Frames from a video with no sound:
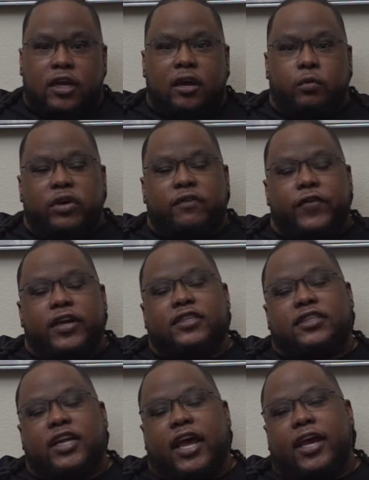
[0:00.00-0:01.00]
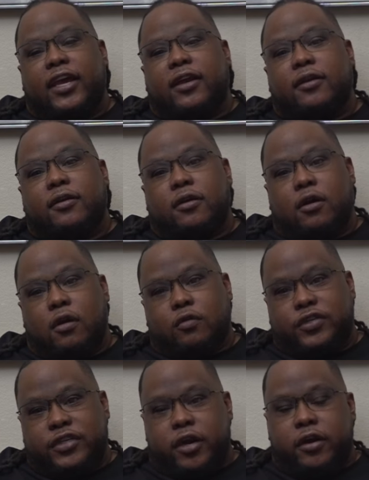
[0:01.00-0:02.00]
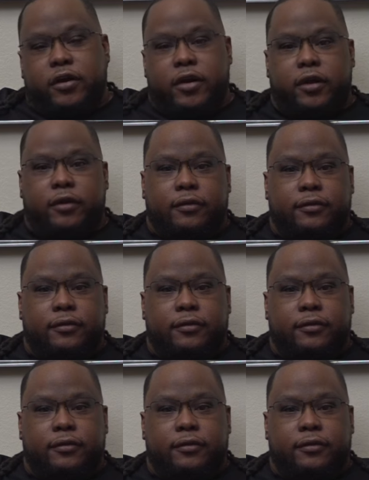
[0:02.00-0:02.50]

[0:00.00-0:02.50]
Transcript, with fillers: Right. We'll finish the eight on Saturday.